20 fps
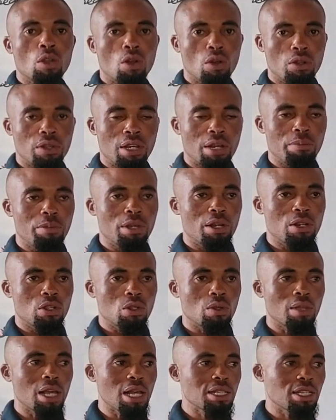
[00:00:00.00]
on that bearing.
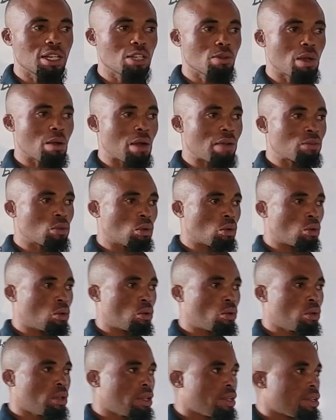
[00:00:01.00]
So that's the reason why we have to
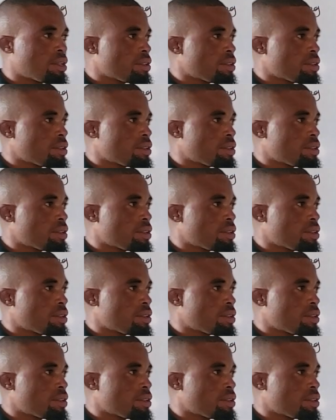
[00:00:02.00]
go